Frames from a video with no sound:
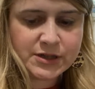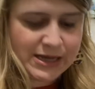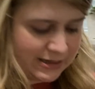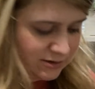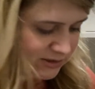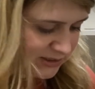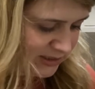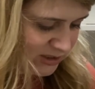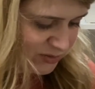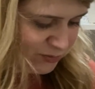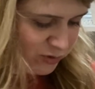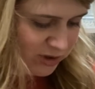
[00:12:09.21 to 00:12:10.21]
I don't see a
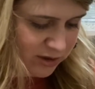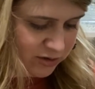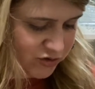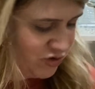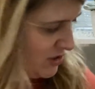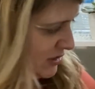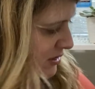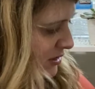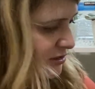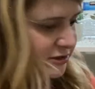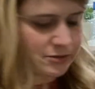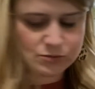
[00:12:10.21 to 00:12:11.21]
spooky ghost dress in
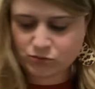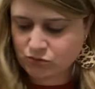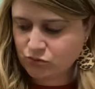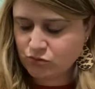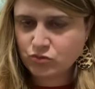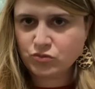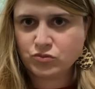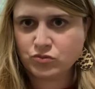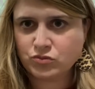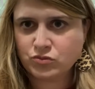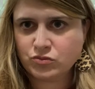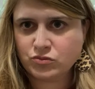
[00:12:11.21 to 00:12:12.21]
here.
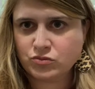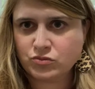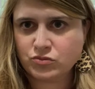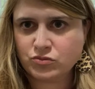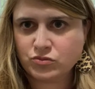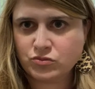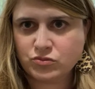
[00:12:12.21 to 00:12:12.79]
Mm.